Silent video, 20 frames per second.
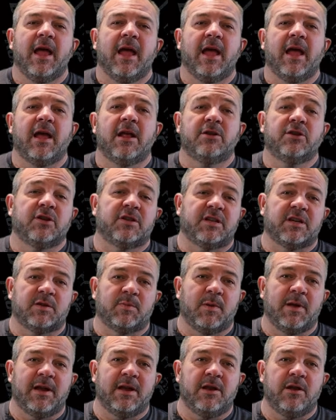and just
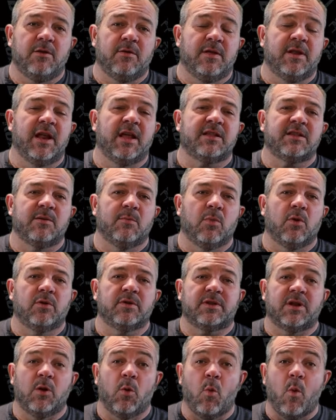explain to you the nuts and
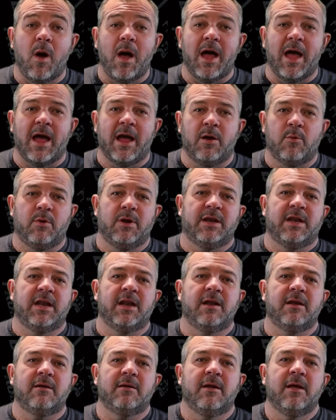bolts and why we
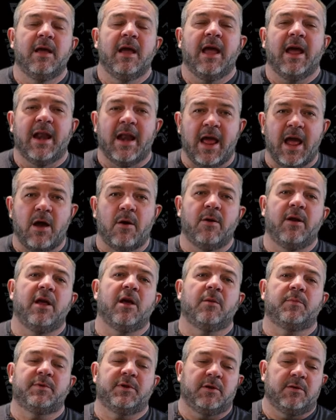did it and how it
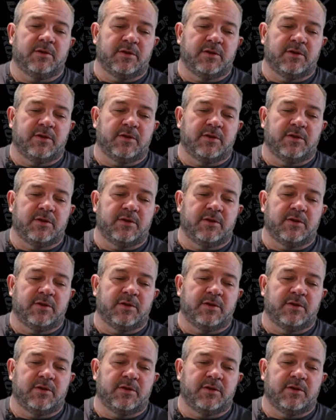helps you.